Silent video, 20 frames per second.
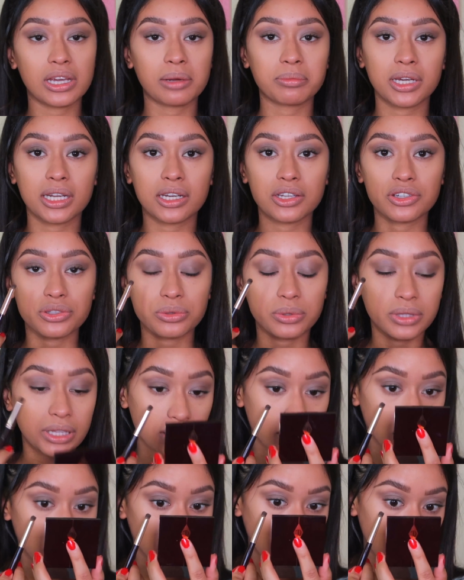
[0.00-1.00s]
I'm gonna do
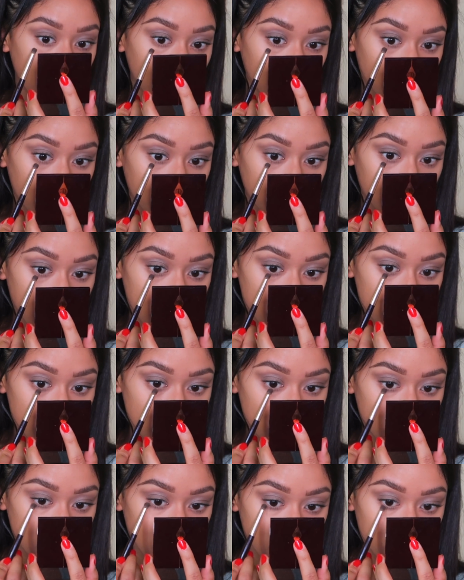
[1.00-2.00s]
that on my lower lash
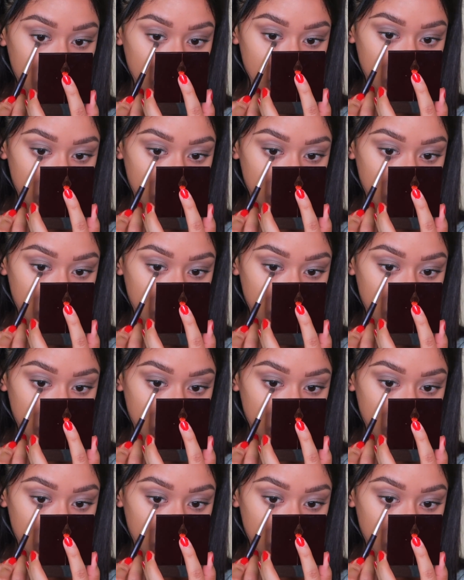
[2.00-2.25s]
line.